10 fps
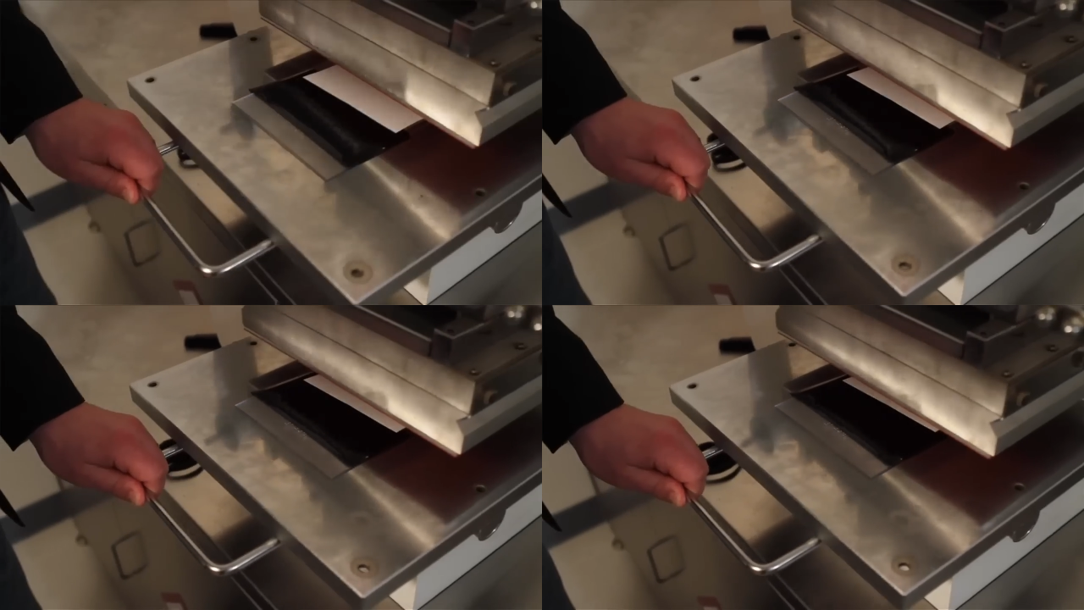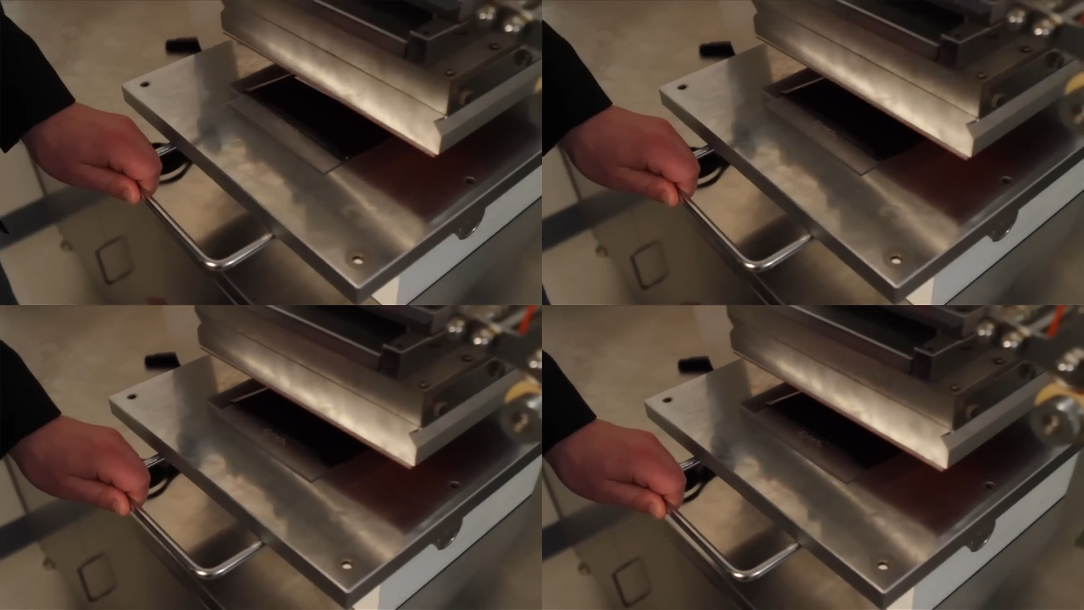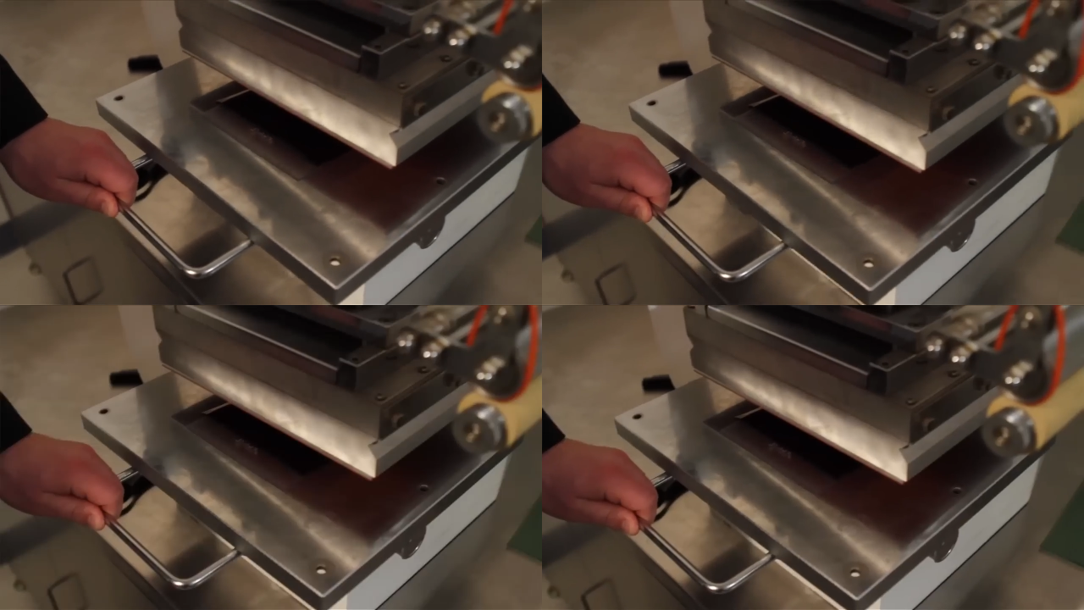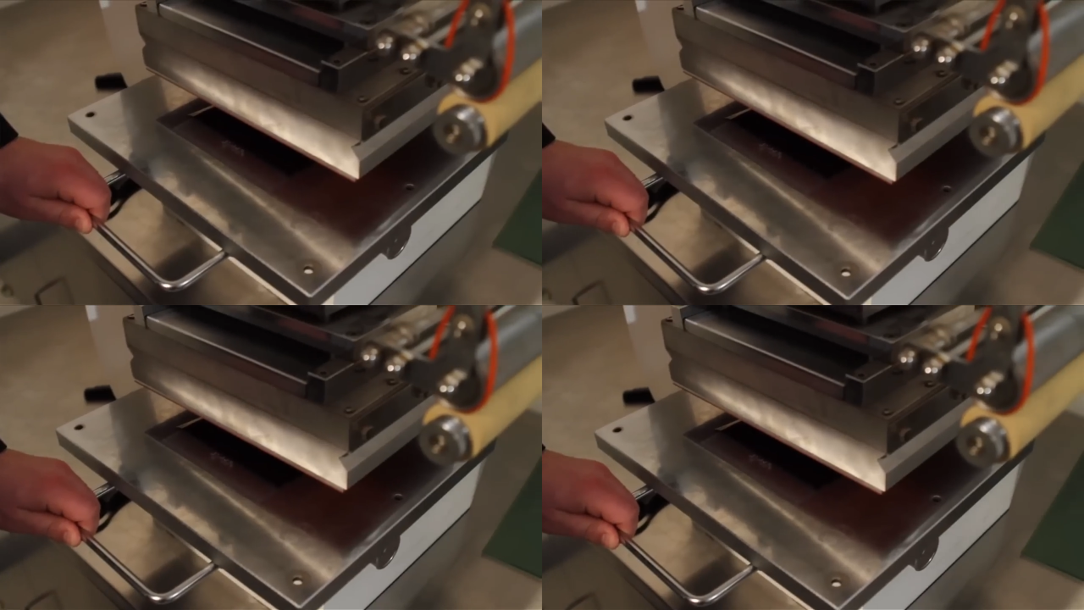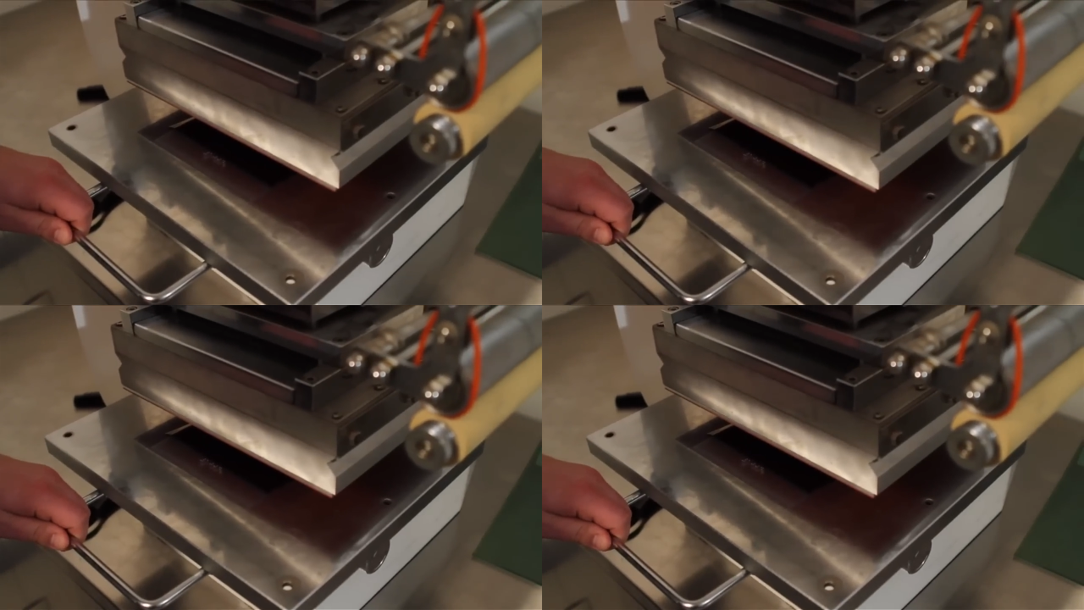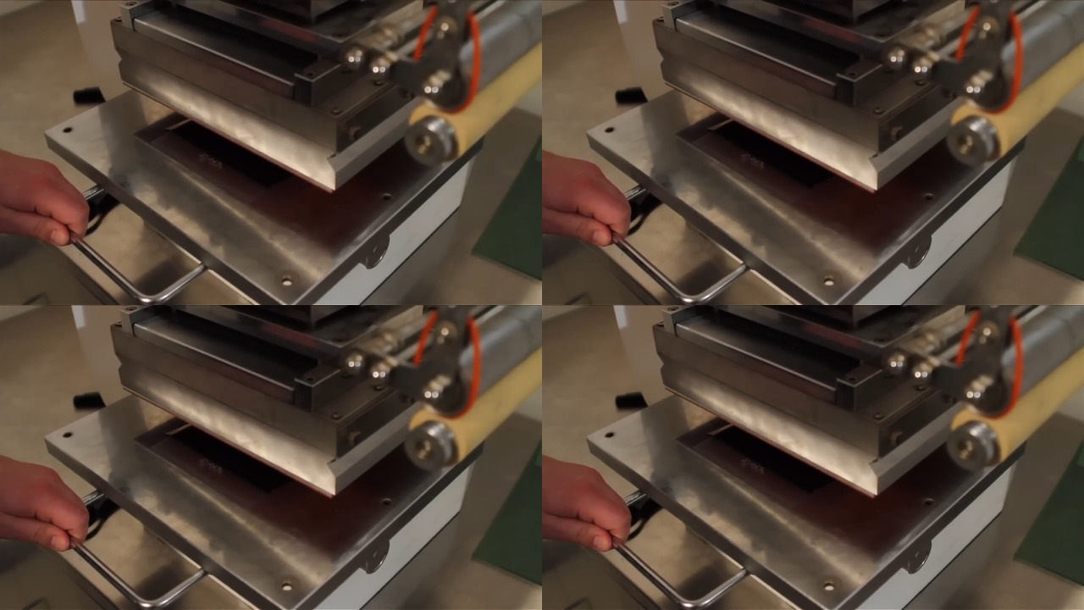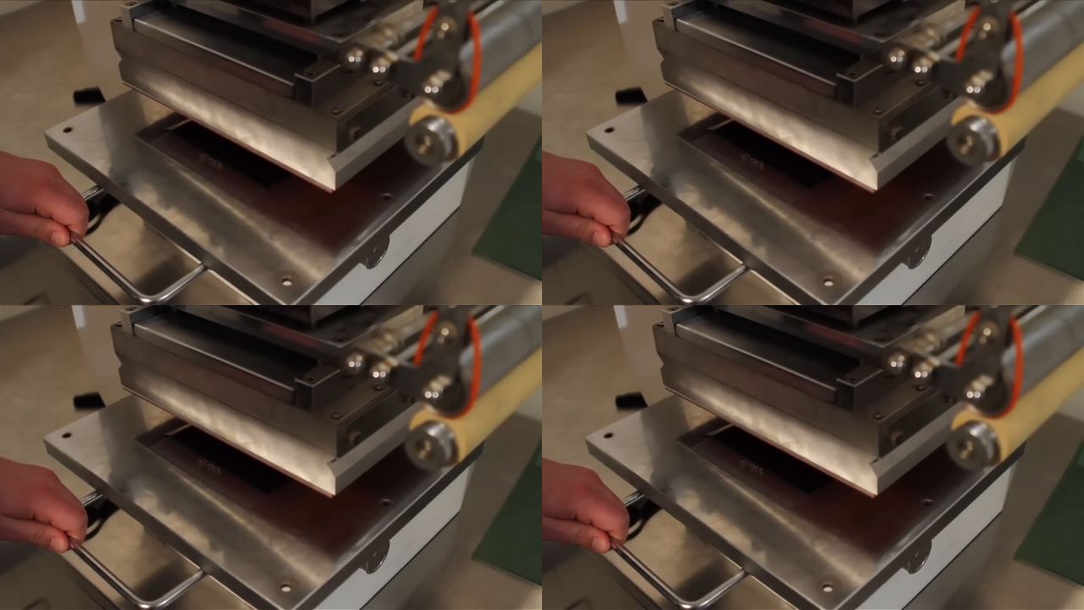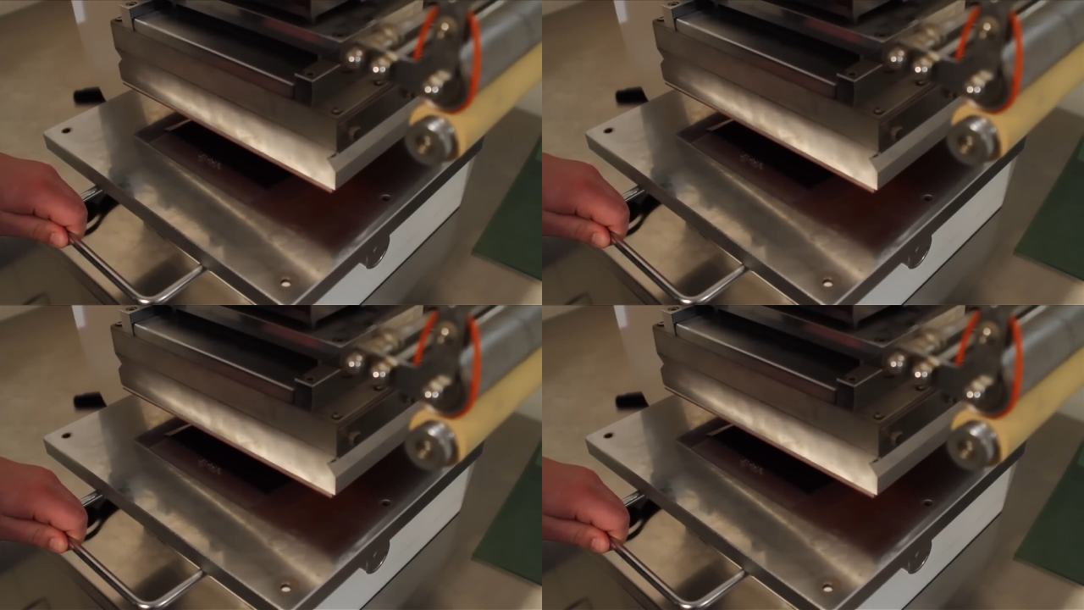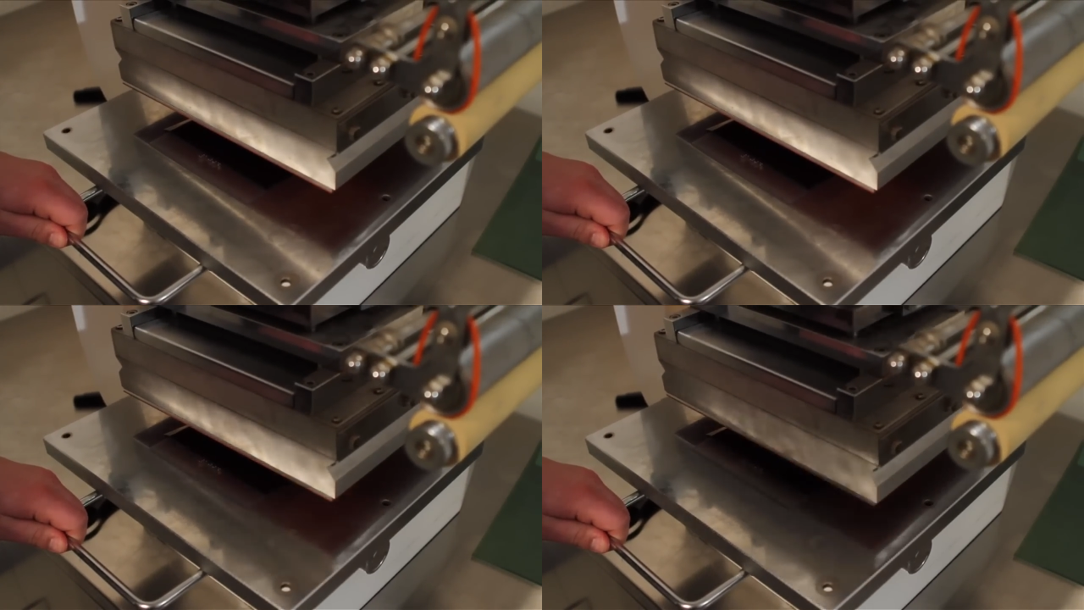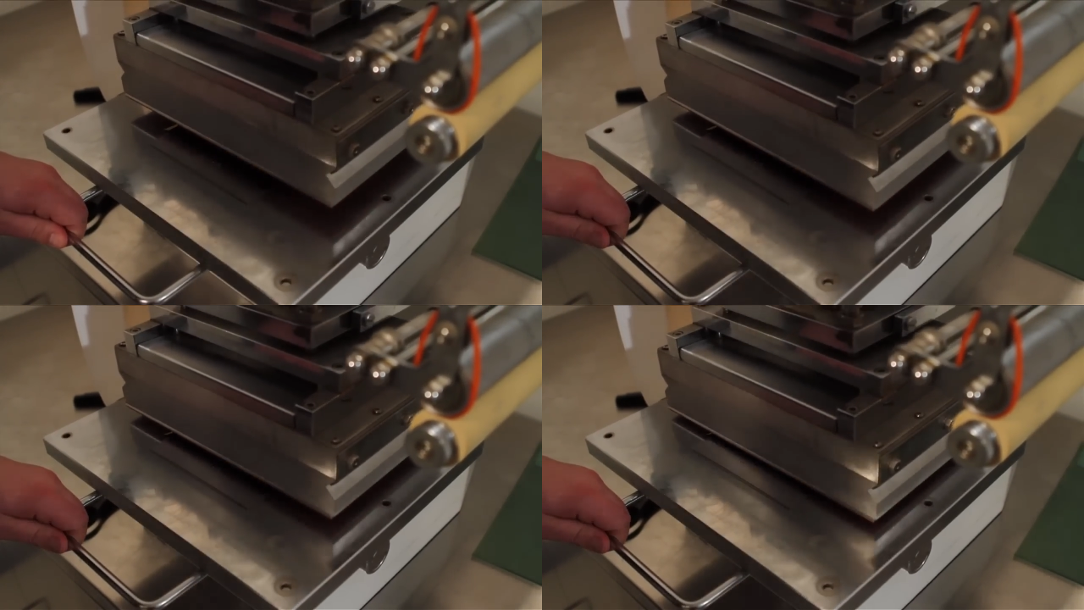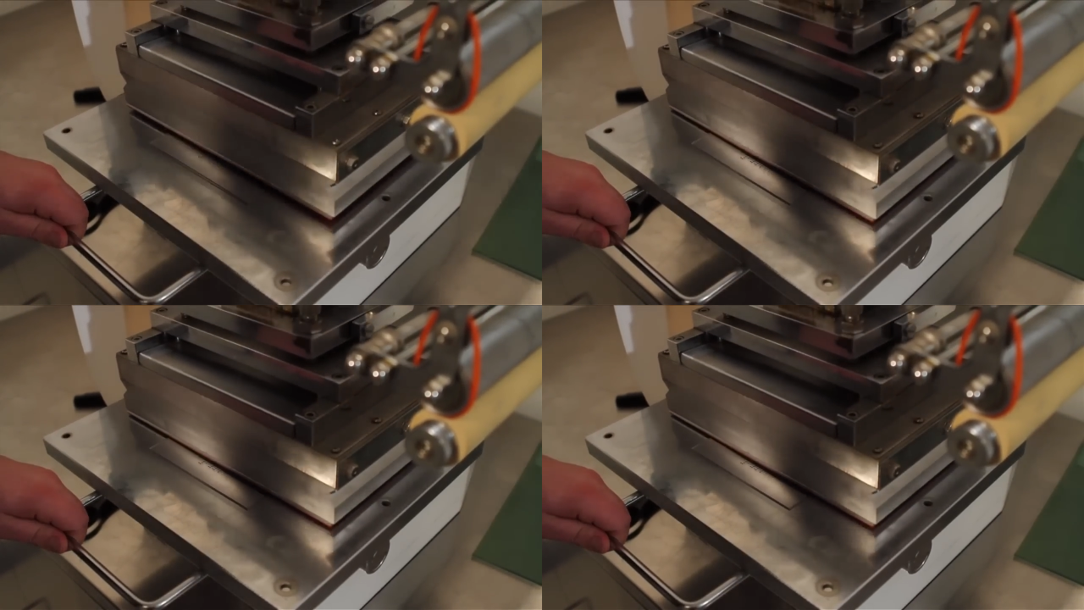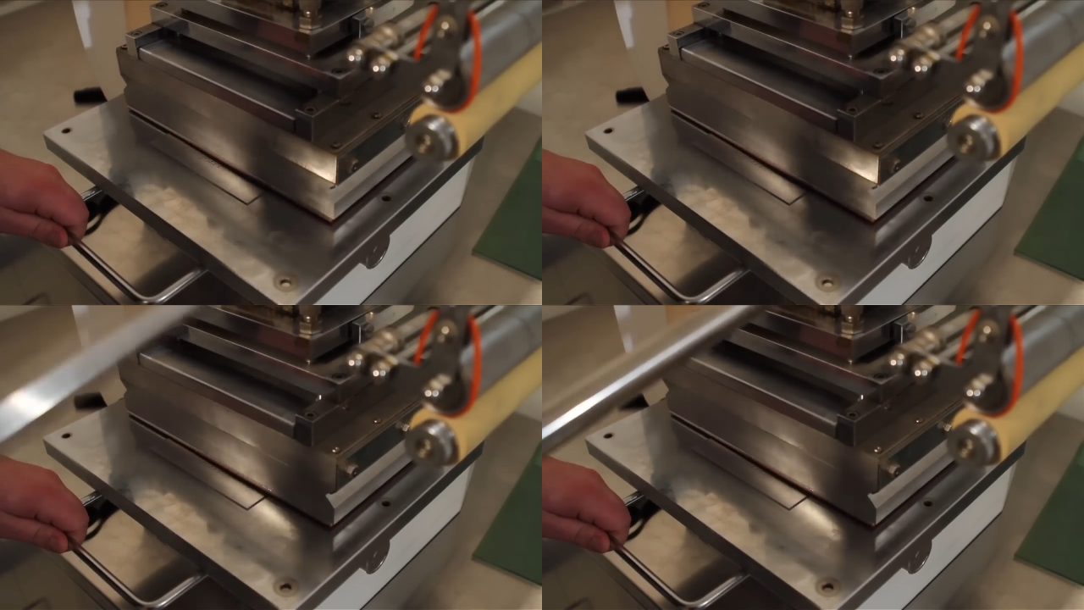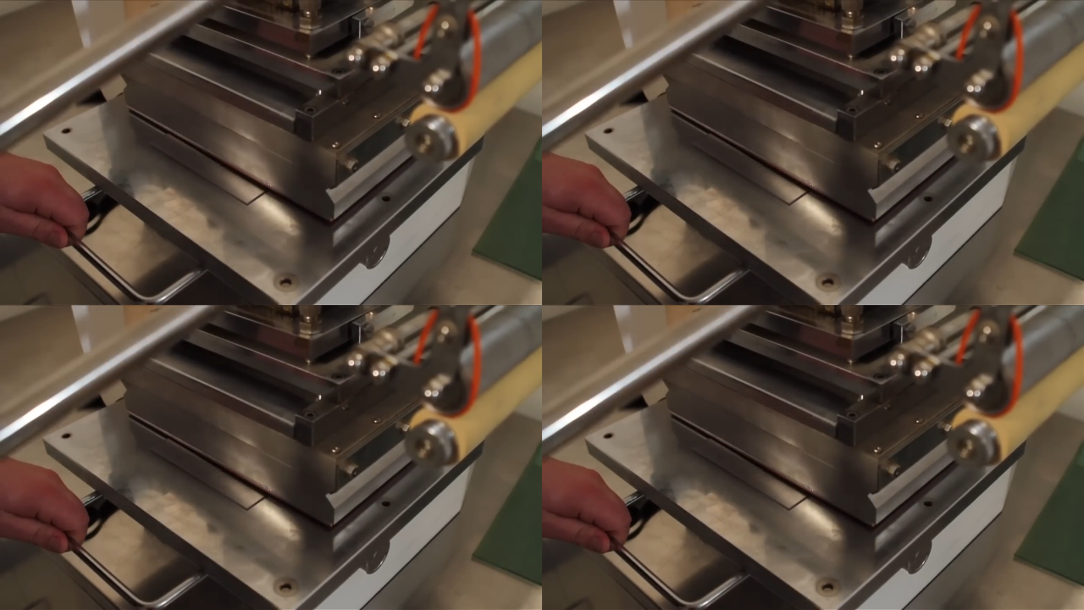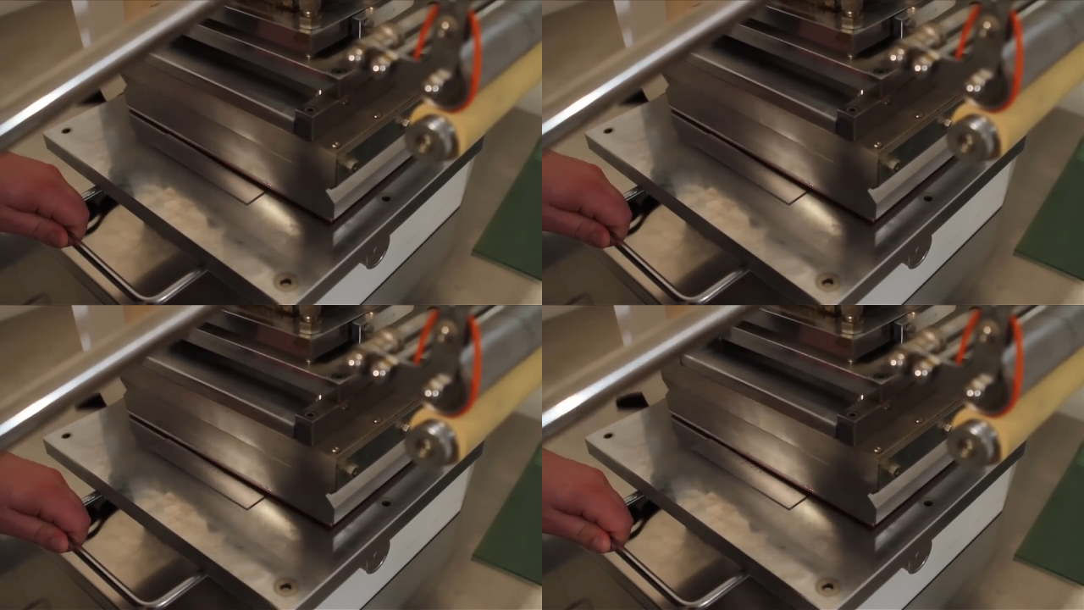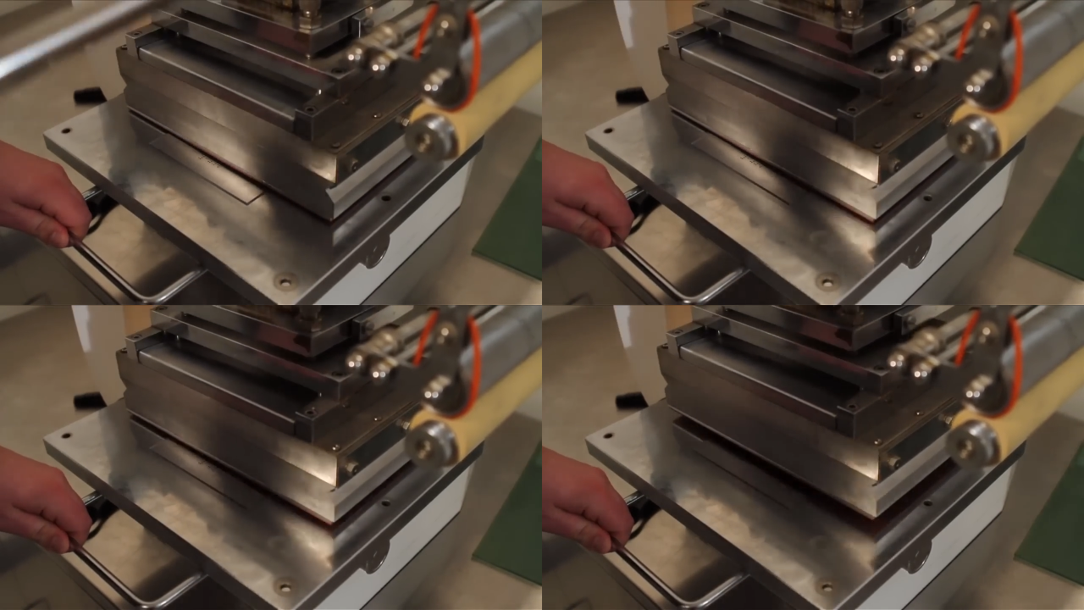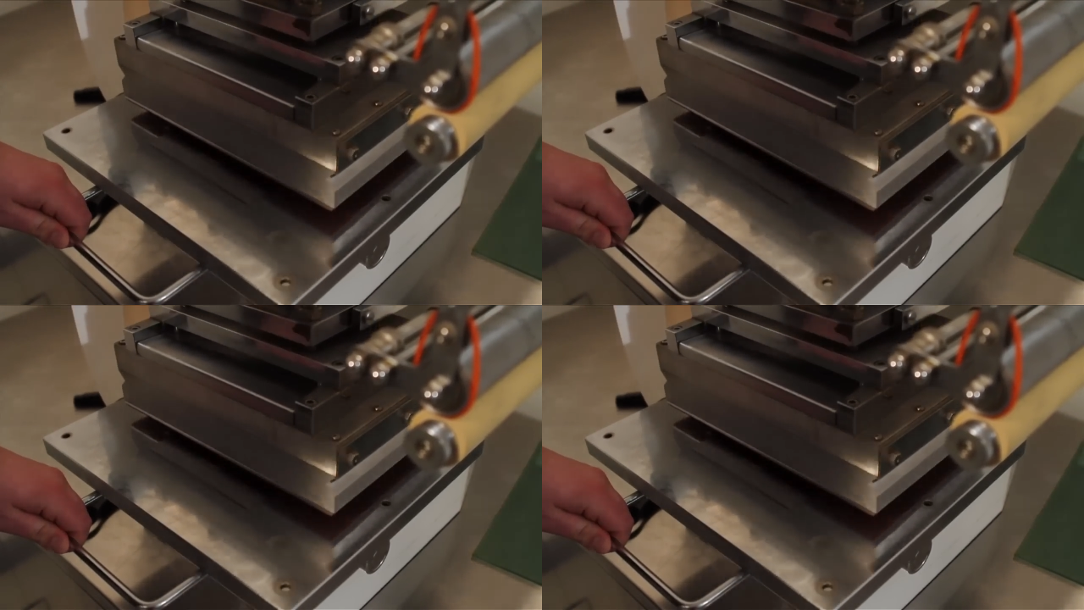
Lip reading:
No face is visible, so there are no lips to read.